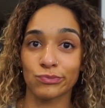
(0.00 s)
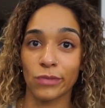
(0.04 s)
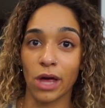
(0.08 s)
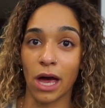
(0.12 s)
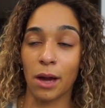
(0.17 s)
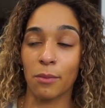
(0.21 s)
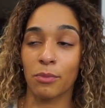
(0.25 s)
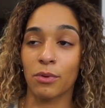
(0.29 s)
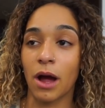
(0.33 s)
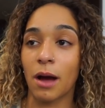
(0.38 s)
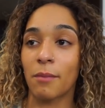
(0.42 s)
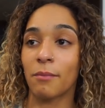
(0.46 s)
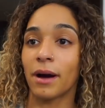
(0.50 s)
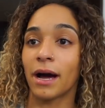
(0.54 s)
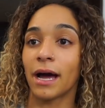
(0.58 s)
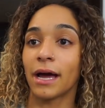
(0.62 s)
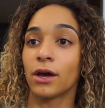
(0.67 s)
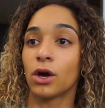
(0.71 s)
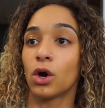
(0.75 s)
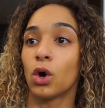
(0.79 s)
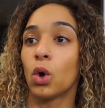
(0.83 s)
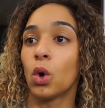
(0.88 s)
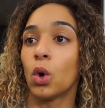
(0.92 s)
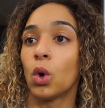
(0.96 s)
I brought my
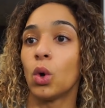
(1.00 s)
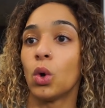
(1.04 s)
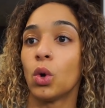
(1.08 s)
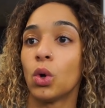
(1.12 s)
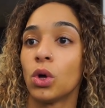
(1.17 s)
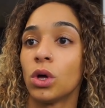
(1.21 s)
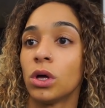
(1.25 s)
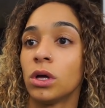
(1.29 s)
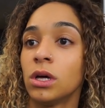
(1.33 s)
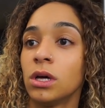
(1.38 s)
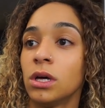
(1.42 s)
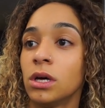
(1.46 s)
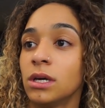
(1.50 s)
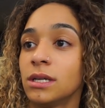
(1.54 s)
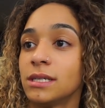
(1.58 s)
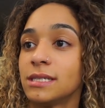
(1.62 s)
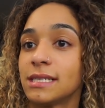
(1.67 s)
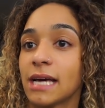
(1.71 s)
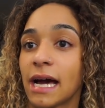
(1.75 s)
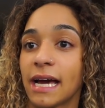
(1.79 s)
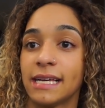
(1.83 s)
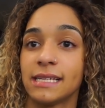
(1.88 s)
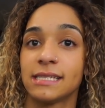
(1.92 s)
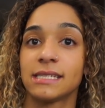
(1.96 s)
whole
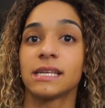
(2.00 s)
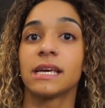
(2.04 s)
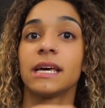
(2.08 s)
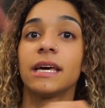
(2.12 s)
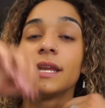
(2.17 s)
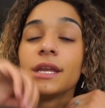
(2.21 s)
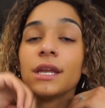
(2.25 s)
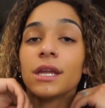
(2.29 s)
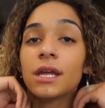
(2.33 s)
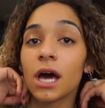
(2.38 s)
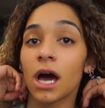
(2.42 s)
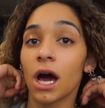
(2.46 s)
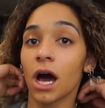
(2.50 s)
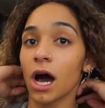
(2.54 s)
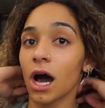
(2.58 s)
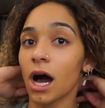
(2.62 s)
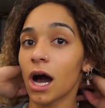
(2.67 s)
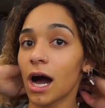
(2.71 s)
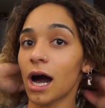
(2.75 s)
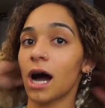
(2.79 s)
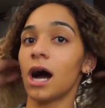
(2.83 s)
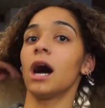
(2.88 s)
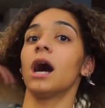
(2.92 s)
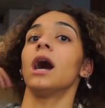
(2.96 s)
Dyson.
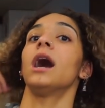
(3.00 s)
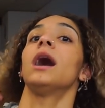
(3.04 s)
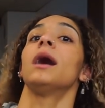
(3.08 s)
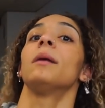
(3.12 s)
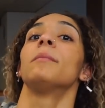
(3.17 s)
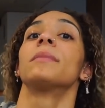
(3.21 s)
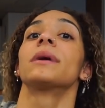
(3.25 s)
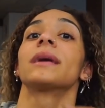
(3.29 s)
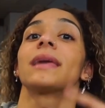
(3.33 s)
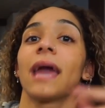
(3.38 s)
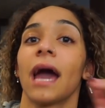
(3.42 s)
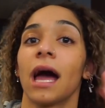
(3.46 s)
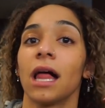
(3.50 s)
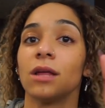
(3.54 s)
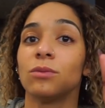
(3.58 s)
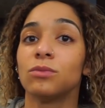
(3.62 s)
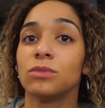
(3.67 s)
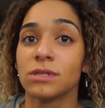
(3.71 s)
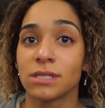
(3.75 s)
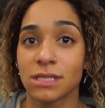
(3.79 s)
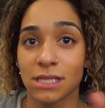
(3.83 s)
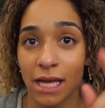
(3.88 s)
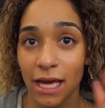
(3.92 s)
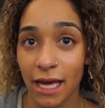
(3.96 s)
Callum
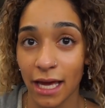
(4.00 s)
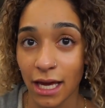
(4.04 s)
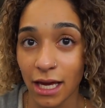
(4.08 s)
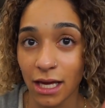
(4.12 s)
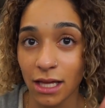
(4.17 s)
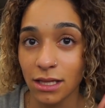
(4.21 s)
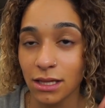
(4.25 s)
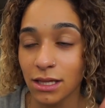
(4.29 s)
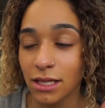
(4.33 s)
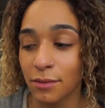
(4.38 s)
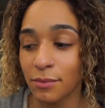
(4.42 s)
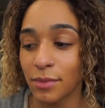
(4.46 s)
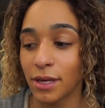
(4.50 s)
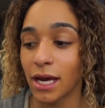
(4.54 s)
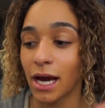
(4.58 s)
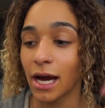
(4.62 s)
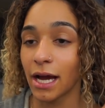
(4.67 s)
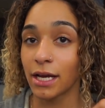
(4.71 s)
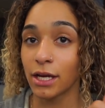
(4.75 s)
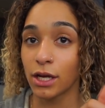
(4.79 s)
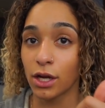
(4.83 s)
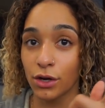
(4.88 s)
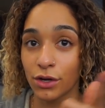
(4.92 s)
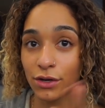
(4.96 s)
was like, Libby,
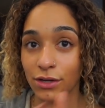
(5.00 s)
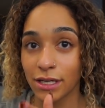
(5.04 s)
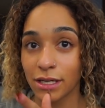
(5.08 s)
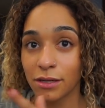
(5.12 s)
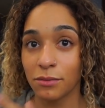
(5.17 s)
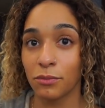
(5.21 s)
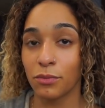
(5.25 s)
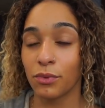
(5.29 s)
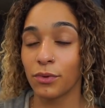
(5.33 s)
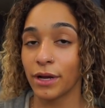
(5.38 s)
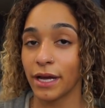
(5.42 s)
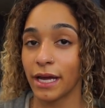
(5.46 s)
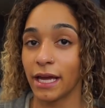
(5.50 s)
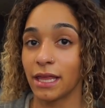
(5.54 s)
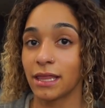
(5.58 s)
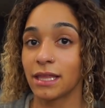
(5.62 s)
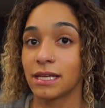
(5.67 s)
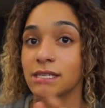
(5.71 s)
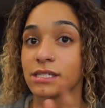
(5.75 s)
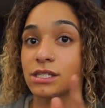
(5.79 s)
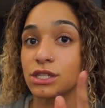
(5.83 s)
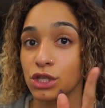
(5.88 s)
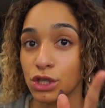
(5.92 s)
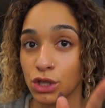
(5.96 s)
I know you didn't bring
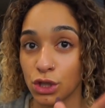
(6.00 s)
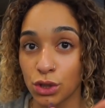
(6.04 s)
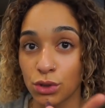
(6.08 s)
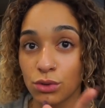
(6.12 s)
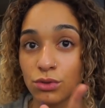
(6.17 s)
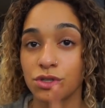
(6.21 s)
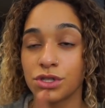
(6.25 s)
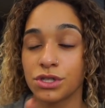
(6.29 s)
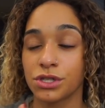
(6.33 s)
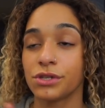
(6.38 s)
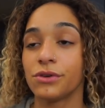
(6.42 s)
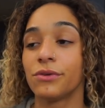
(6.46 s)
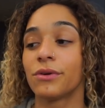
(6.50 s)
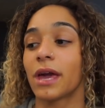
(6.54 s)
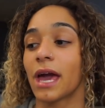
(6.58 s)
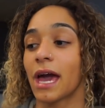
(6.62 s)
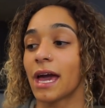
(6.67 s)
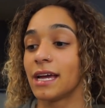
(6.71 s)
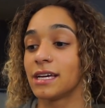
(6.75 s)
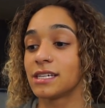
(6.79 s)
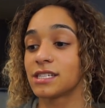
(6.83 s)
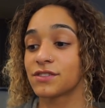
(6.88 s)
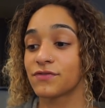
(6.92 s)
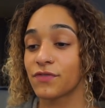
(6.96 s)
this huge
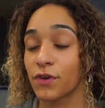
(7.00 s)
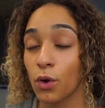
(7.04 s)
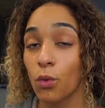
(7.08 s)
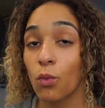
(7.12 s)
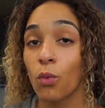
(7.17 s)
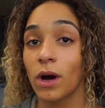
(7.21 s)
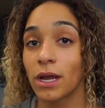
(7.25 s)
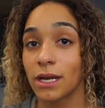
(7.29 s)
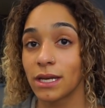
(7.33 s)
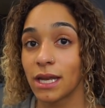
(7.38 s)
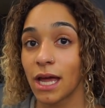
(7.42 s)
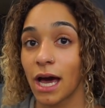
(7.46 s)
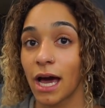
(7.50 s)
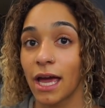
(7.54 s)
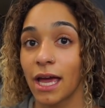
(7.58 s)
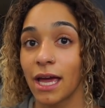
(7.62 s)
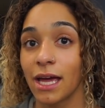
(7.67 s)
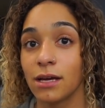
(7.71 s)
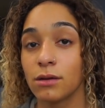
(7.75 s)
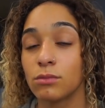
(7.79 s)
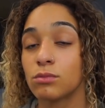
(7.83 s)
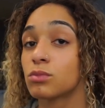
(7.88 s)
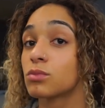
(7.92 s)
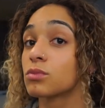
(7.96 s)
suitcase for one
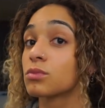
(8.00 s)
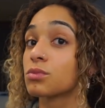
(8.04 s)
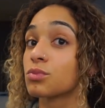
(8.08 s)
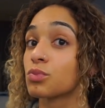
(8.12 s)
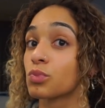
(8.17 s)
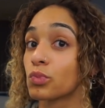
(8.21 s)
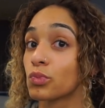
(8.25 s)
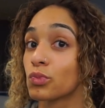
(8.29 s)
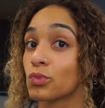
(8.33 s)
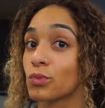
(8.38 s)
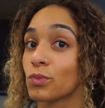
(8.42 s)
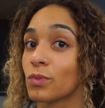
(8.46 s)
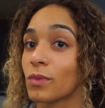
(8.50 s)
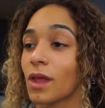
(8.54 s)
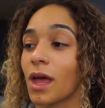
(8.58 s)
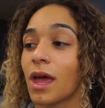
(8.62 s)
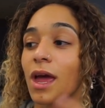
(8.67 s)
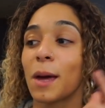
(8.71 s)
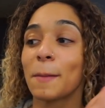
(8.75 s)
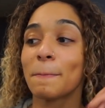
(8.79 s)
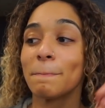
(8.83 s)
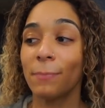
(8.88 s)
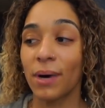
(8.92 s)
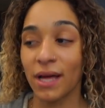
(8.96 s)
night.
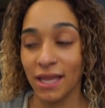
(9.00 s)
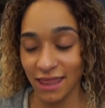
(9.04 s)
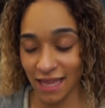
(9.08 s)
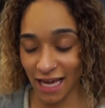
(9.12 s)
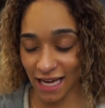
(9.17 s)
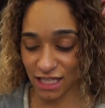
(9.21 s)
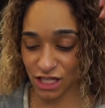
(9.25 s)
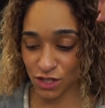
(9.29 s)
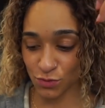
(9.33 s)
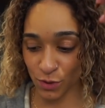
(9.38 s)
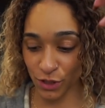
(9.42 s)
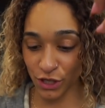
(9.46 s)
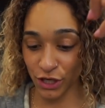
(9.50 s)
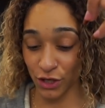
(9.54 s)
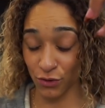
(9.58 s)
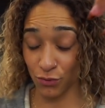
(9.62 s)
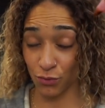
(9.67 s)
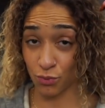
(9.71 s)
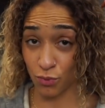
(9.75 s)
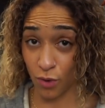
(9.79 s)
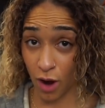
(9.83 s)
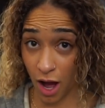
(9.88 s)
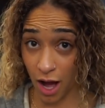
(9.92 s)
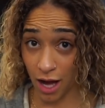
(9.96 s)
But that's where
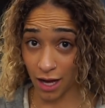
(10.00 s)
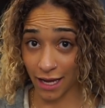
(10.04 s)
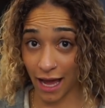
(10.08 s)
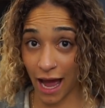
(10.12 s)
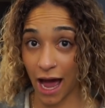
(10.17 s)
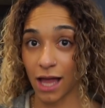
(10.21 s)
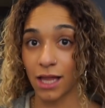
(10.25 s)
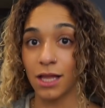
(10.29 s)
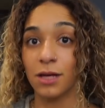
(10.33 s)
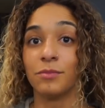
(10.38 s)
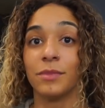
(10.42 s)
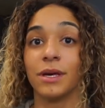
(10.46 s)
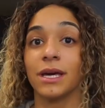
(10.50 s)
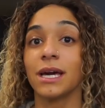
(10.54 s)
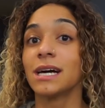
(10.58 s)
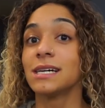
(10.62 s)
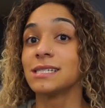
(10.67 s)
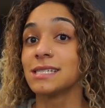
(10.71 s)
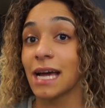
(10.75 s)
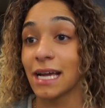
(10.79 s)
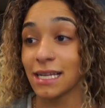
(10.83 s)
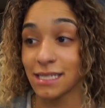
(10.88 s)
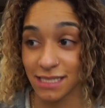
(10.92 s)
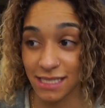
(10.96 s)
you're wrong, Callum,
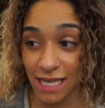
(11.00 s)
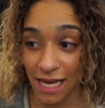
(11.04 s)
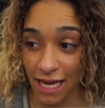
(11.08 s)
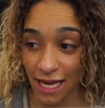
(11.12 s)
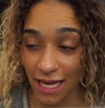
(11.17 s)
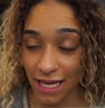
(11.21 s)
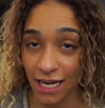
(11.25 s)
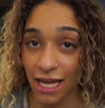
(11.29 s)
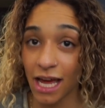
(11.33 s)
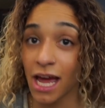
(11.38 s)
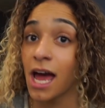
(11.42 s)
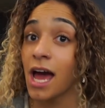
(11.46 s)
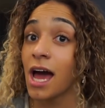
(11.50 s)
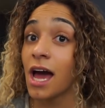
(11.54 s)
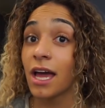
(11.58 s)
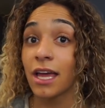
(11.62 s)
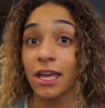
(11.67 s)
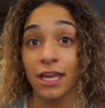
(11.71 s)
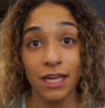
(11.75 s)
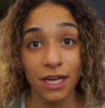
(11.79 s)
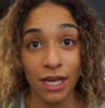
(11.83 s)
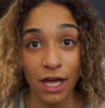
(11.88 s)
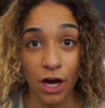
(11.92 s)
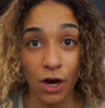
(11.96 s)
because I did.
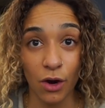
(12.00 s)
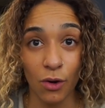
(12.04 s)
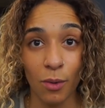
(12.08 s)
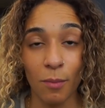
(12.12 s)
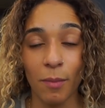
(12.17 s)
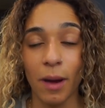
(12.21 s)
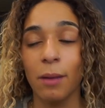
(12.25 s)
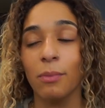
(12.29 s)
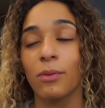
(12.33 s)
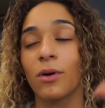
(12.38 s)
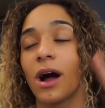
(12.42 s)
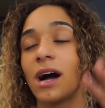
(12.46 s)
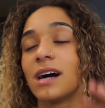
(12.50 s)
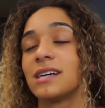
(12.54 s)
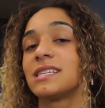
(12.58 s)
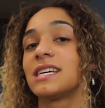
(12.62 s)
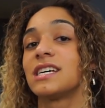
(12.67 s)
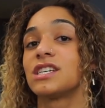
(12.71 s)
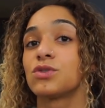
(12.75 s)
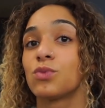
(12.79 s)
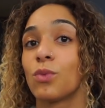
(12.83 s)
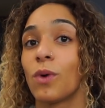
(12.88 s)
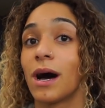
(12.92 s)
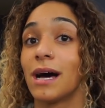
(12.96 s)
You know, my
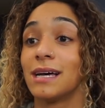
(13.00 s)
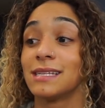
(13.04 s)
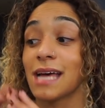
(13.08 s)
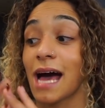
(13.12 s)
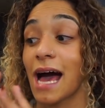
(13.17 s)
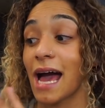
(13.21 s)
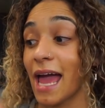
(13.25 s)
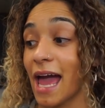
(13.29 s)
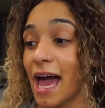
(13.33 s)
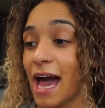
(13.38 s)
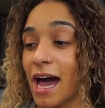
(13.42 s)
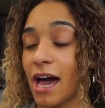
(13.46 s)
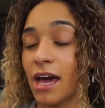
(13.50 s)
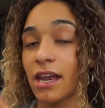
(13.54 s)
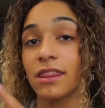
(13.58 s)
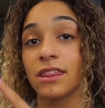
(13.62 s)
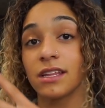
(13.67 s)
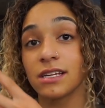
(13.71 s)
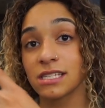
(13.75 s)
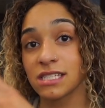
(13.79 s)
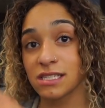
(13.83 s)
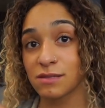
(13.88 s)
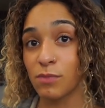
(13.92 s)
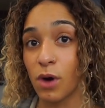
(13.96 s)
process was I had
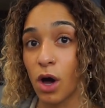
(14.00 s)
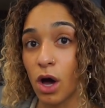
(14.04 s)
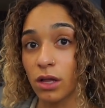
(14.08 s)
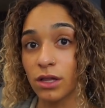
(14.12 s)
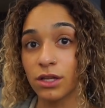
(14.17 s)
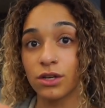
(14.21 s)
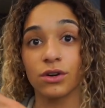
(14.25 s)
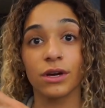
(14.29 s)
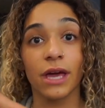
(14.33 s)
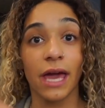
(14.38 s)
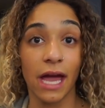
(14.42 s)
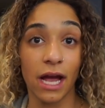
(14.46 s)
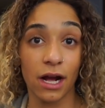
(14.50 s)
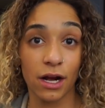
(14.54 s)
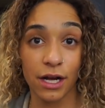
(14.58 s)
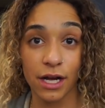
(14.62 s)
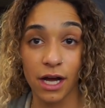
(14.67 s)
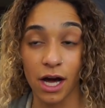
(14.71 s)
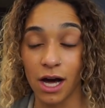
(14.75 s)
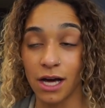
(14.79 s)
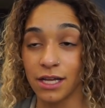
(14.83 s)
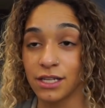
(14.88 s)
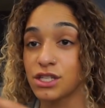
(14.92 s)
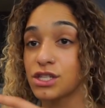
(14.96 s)
the small little
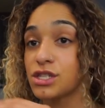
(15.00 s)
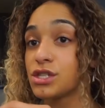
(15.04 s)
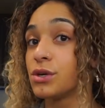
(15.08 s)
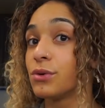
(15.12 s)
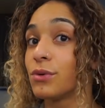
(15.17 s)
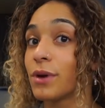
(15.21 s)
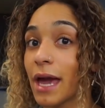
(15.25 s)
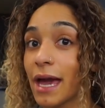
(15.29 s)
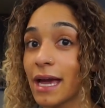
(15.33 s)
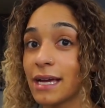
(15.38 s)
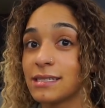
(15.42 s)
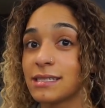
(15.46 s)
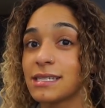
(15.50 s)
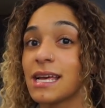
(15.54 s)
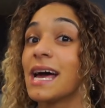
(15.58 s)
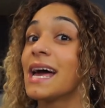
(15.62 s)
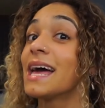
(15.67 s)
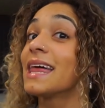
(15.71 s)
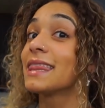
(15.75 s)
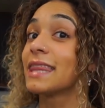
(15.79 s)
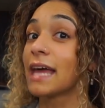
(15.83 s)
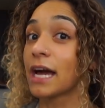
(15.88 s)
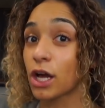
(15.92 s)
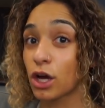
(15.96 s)
carry-on suitcase
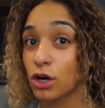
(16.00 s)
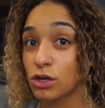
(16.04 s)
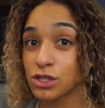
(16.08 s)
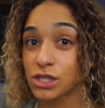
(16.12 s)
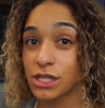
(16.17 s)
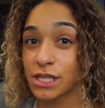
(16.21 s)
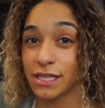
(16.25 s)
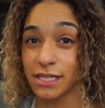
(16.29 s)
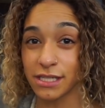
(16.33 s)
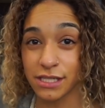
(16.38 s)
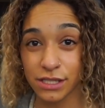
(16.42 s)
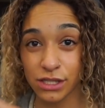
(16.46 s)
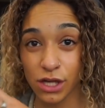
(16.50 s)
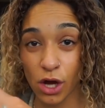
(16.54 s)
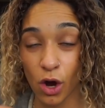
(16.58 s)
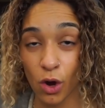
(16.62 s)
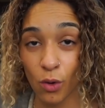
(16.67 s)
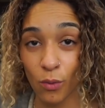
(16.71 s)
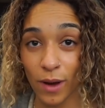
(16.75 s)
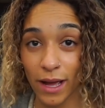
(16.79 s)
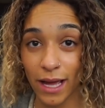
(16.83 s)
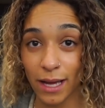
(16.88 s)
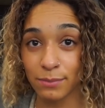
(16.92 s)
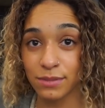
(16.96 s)
that goes in the
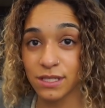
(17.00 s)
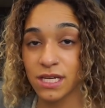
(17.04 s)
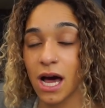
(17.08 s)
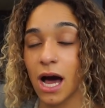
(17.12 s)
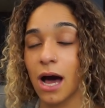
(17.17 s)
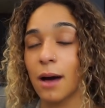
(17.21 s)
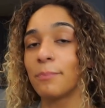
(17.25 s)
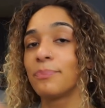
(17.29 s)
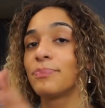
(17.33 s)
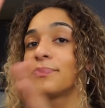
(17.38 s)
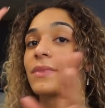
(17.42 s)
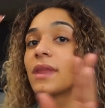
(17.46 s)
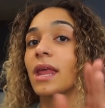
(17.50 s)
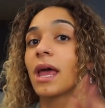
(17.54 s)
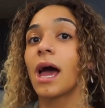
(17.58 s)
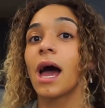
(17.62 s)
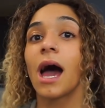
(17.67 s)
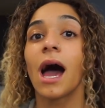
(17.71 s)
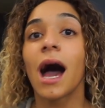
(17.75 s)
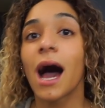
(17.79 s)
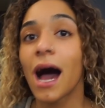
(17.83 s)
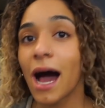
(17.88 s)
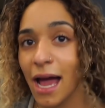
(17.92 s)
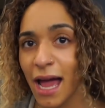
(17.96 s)
stowaway up top.
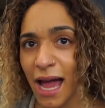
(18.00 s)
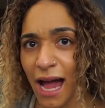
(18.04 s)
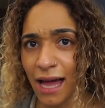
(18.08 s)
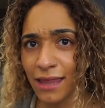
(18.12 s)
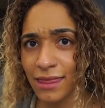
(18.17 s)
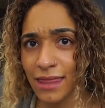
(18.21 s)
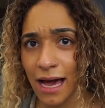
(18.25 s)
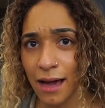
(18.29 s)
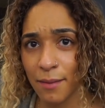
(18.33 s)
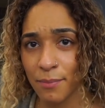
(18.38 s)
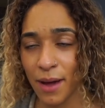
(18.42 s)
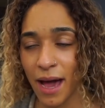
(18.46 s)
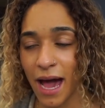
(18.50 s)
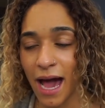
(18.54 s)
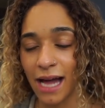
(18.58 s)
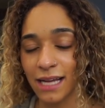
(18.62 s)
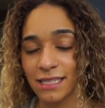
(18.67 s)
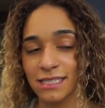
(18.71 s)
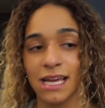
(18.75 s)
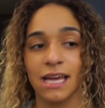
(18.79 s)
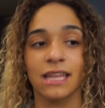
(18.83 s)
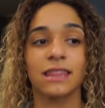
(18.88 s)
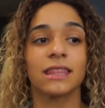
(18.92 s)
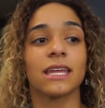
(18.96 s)
I had that
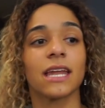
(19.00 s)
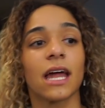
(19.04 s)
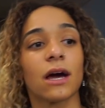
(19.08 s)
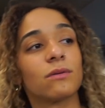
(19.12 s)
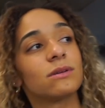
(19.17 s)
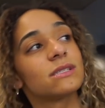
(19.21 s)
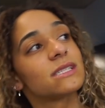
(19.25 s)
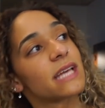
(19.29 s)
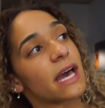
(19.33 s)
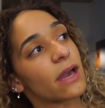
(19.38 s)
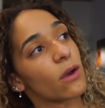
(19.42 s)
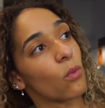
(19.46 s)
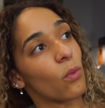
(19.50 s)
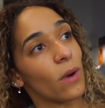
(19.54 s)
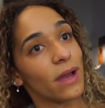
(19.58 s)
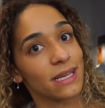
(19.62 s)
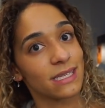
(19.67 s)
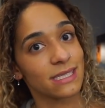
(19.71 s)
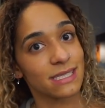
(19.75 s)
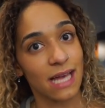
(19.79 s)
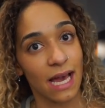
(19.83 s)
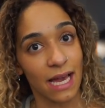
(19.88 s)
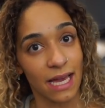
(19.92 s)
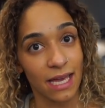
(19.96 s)
packed, and then I was like, wait a
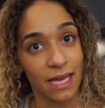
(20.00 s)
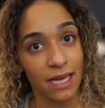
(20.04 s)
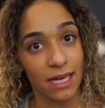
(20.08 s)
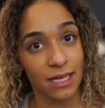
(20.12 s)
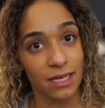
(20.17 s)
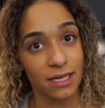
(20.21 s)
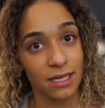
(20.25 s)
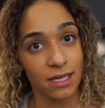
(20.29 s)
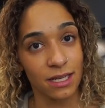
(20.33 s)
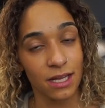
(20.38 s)
second.